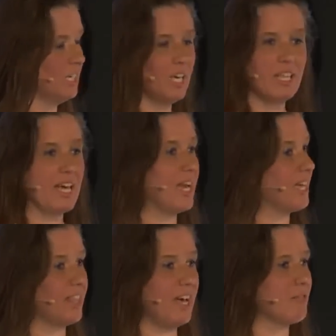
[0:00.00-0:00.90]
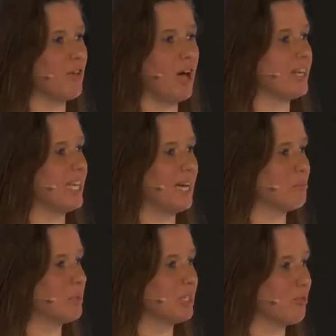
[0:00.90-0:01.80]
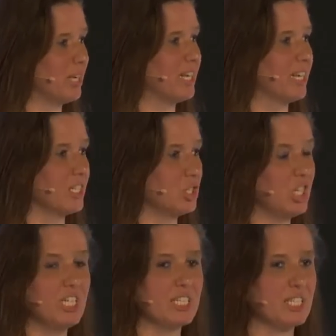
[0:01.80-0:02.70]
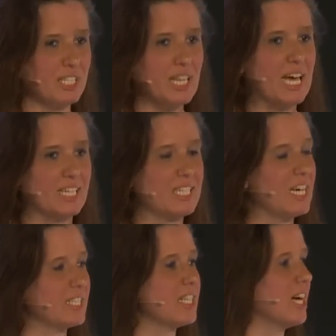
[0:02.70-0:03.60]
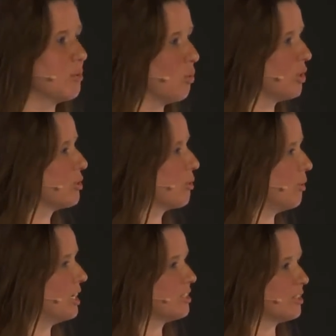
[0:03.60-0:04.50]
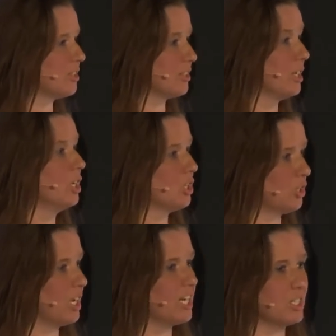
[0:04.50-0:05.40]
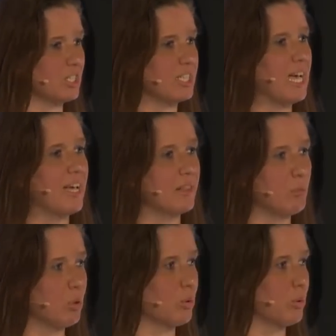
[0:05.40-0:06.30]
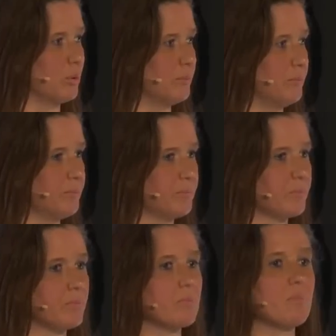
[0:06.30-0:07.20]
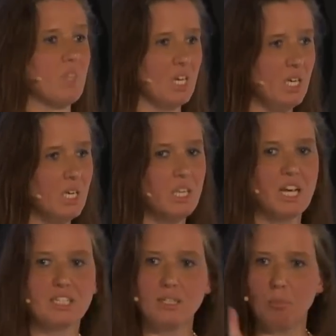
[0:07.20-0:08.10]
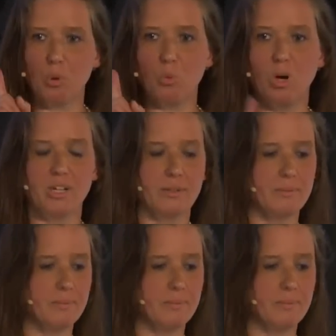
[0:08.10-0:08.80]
that they have not yet been written. Geniuses like Tesla and Walter Russell could understand the blue room. That's number one.